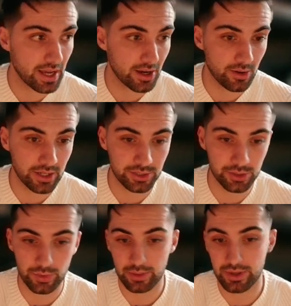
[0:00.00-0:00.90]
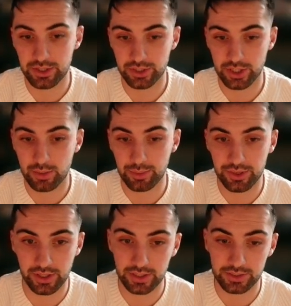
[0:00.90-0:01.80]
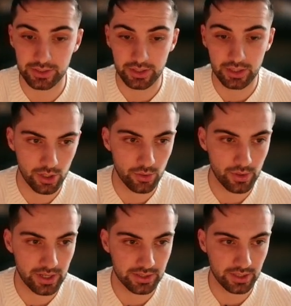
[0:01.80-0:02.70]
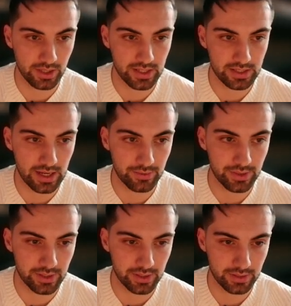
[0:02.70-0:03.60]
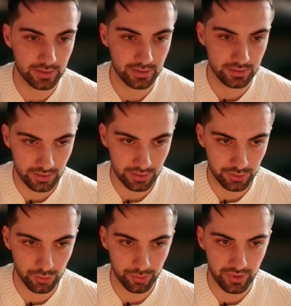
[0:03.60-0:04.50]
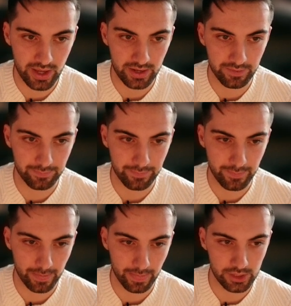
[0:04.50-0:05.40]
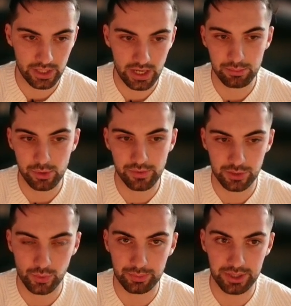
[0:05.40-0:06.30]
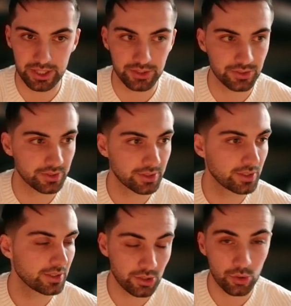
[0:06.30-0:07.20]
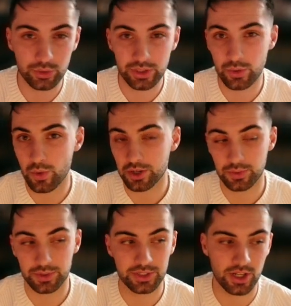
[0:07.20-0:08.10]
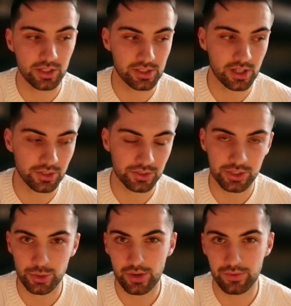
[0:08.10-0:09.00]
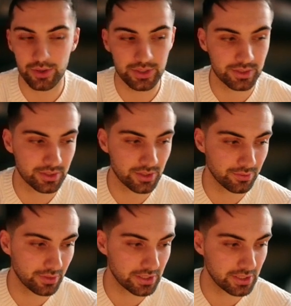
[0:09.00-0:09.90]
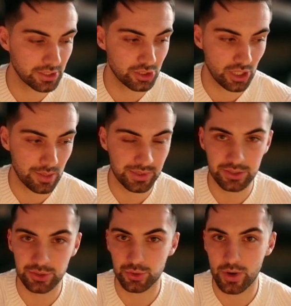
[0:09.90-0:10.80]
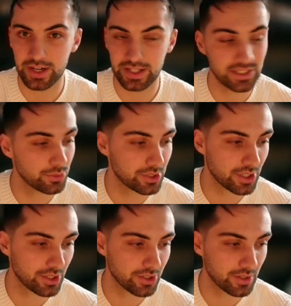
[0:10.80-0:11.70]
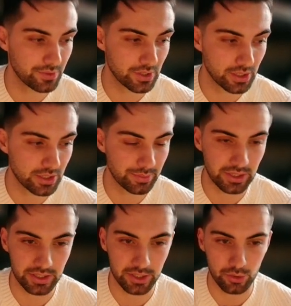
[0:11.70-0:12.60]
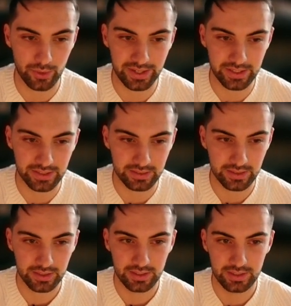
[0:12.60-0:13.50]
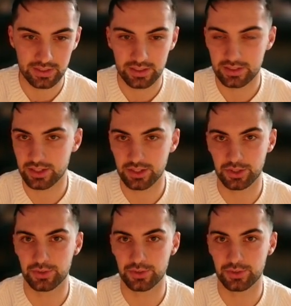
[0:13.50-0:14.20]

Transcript: now I do want to mention a couple things. Go and select everything and then group that. You can now move it as one piece. It only works with solid colors. Since you have all these conflicting shapes intertwining into each other, if you click something like a gradient, it's going